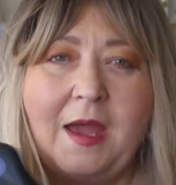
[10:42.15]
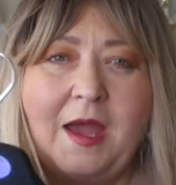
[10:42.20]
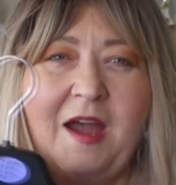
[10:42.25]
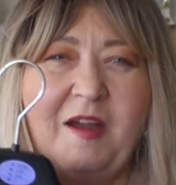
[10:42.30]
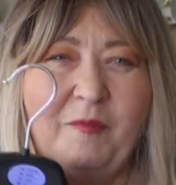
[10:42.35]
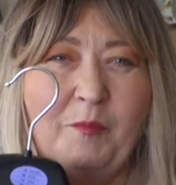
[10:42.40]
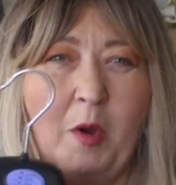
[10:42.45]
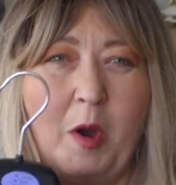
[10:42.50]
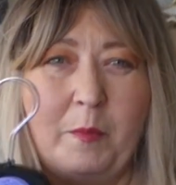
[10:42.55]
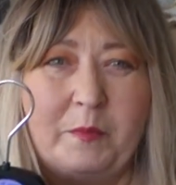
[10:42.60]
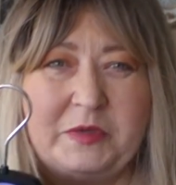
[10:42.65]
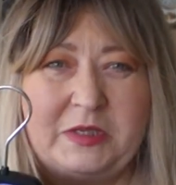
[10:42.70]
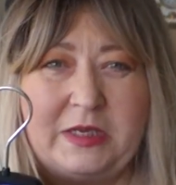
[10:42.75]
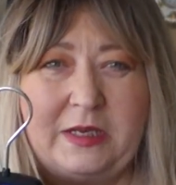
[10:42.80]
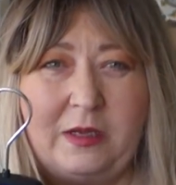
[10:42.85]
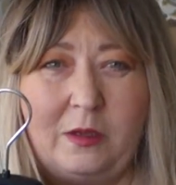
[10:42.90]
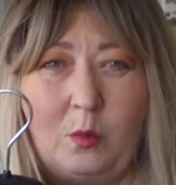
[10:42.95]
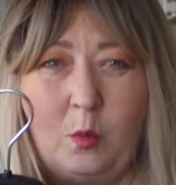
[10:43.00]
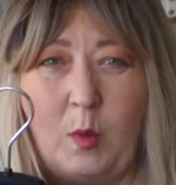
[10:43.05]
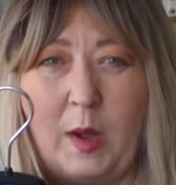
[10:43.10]
I've popped a
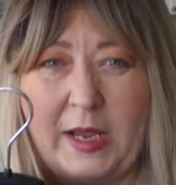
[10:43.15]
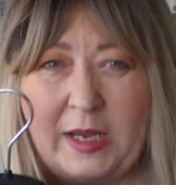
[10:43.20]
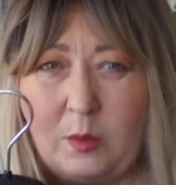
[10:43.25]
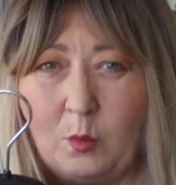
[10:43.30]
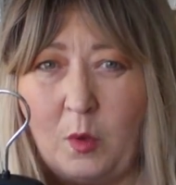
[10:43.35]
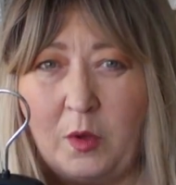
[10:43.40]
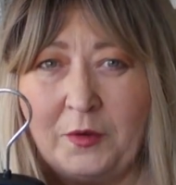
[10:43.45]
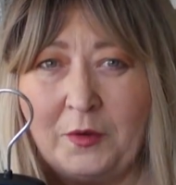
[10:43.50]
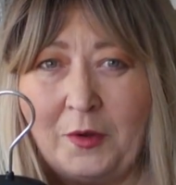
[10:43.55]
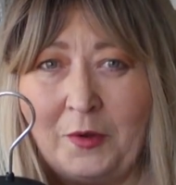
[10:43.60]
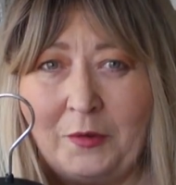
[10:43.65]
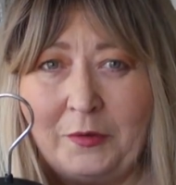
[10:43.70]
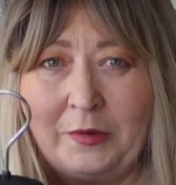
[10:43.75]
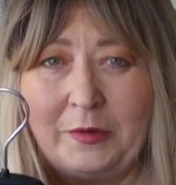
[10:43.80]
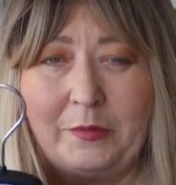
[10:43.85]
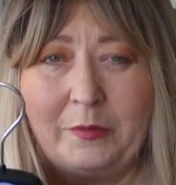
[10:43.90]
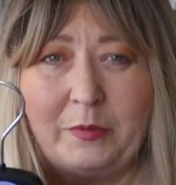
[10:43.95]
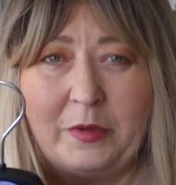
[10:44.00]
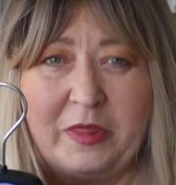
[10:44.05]
little white one on